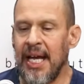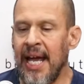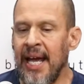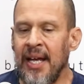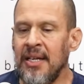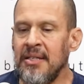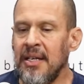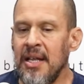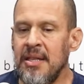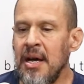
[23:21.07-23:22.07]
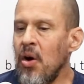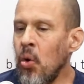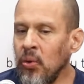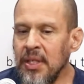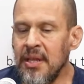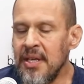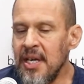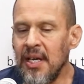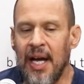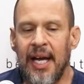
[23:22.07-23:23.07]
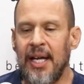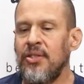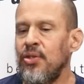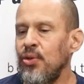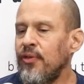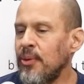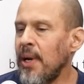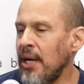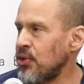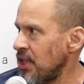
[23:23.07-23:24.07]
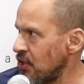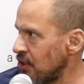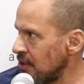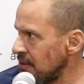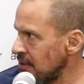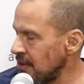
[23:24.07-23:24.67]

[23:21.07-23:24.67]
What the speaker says: And the only thing I had to do for my audition